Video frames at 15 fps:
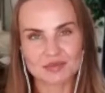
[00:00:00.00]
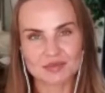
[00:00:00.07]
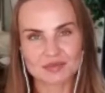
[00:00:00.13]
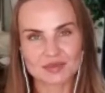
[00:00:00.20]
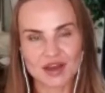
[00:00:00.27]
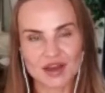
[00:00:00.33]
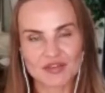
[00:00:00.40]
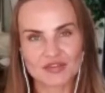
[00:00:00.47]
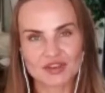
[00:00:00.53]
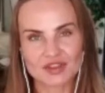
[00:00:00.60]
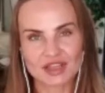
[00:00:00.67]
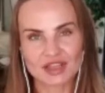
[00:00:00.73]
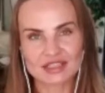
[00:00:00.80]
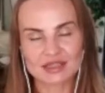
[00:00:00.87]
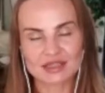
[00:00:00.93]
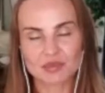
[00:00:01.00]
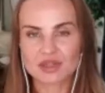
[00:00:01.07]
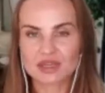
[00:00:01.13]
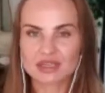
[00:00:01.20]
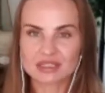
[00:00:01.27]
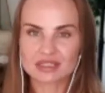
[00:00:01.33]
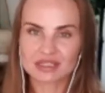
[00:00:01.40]
I feel like
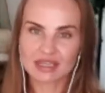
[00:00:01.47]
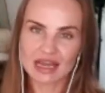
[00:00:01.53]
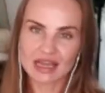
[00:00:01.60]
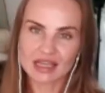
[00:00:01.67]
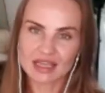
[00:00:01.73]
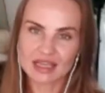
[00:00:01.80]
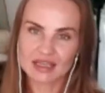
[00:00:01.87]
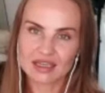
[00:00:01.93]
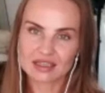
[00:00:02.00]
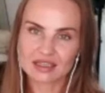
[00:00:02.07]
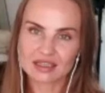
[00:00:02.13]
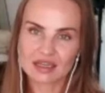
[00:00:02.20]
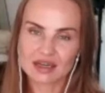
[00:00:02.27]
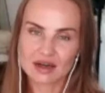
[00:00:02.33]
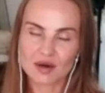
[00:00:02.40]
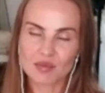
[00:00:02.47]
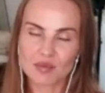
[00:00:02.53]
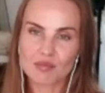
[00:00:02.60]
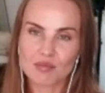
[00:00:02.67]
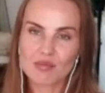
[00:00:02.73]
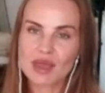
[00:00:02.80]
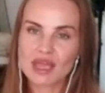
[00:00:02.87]
something is lacking.
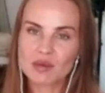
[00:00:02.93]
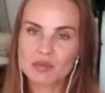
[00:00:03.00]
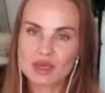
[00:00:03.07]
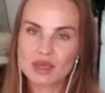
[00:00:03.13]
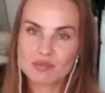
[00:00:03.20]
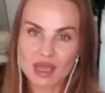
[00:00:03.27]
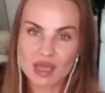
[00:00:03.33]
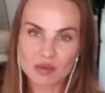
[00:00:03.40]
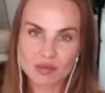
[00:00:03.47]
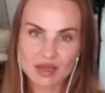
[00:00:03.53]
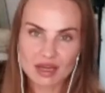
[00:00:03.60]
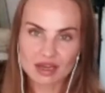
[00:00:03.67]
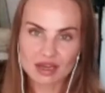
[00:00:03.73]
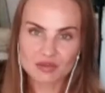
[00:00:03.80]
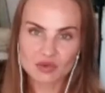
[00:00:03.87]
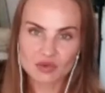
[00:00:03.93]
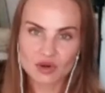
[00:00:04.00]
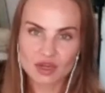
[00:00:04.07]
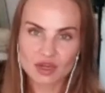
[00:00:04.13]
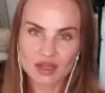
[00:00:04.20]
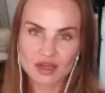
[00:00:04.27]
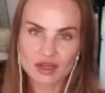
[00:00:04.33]
Maybe
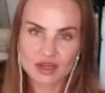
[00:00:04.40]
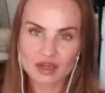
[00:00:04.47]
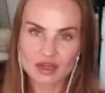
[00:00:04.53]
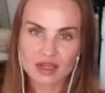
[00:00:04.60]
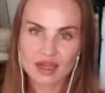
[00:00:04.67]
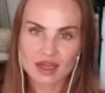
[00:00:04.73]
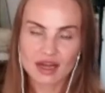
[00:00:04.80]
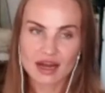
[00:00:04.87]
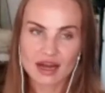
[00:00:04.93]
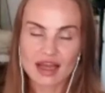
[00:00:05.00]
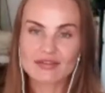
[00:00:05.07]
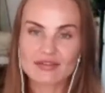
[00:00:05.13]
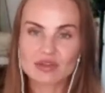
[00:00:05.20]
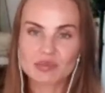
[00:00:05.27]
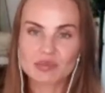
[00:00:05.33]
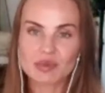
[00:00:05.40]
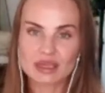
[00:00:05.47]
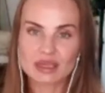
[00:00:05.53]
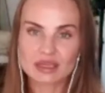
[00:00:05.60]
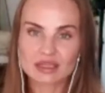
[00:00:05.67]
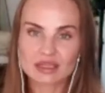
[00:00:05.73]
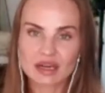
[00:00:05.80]
California. I haven't
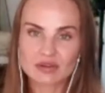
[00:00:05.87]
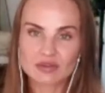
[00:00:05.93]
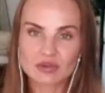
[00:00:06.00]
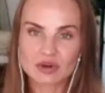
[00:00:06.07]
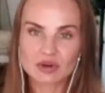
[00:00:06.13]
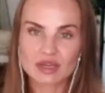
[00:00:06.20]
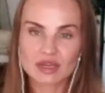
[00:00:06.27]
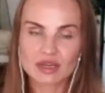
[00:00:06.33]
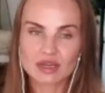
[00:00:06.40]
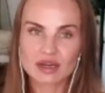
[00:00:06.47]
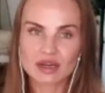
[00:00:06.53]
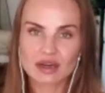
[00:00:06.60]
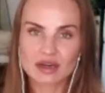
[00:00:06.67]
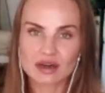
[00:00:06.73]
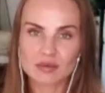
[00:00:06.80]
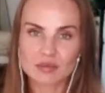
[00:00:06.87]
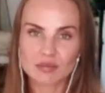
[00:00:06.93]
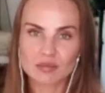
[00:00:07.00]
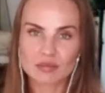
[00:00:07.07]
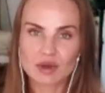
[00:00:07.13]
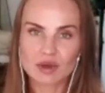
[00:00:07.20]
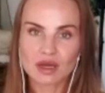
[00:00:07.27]
been in California
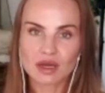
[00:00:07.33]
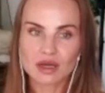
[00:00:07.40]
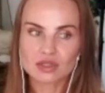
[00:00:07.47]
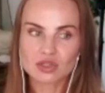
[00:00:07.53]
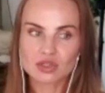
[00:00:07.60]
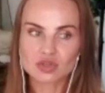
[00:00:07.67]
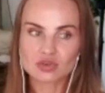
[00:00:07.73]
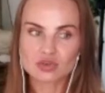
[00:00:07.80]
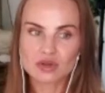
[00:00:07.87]
during